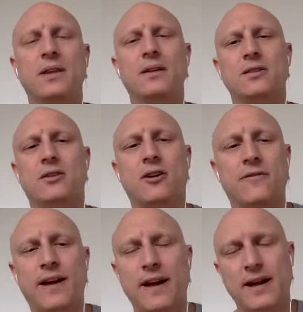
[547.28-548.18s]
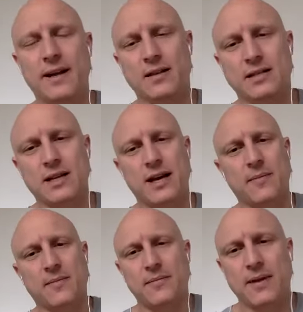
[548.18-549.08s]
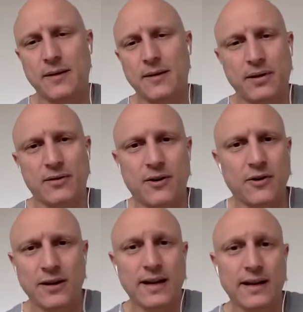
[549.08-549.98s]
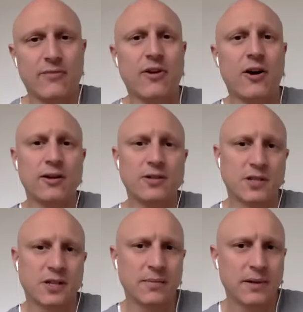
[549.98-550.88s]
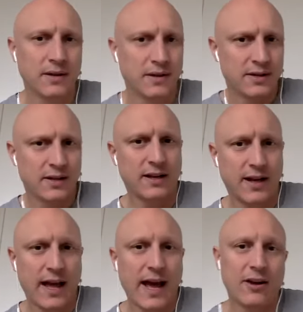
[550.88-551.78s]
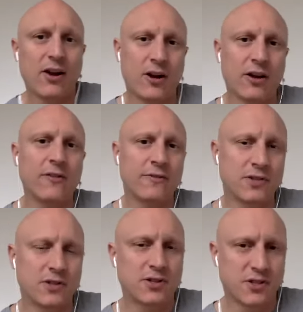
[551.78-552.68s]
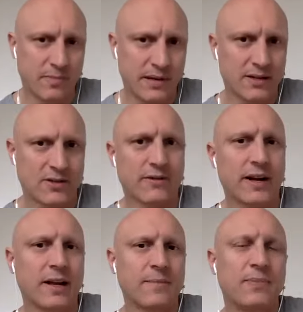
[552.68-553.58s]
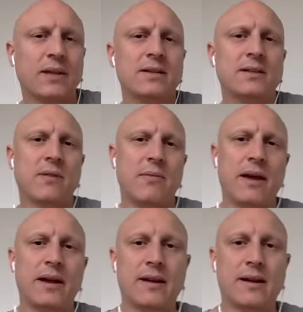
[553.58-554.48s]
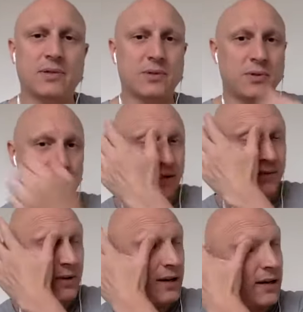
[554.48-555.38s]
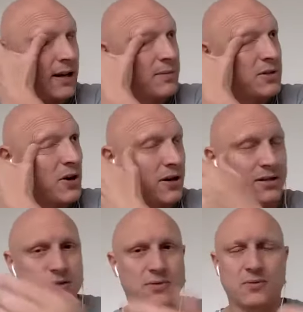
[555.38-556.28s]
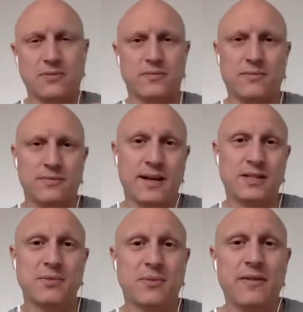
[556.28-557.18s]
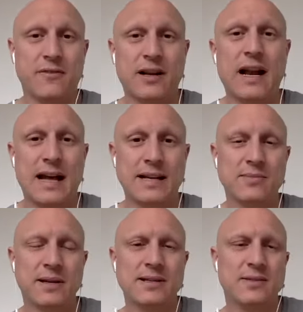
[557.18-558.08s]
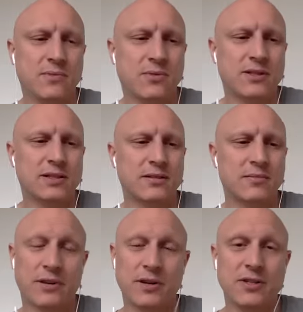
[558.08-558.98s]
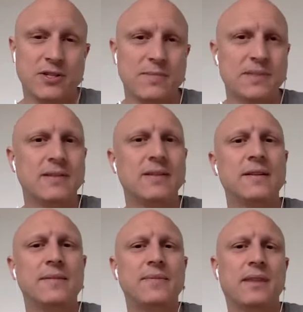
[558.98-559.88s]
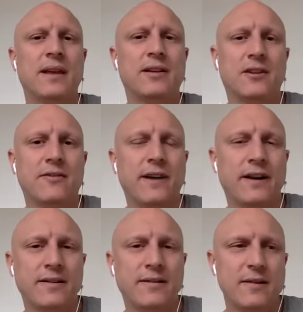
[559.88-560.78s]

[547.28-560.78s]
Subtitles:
And so Carvana at the time had been growing like a rocket ship, and they had a lot of infrastructure built already. And so what we ended up doing is we ended up talking to actually one of our classmates who worked in partnerships at Carvana.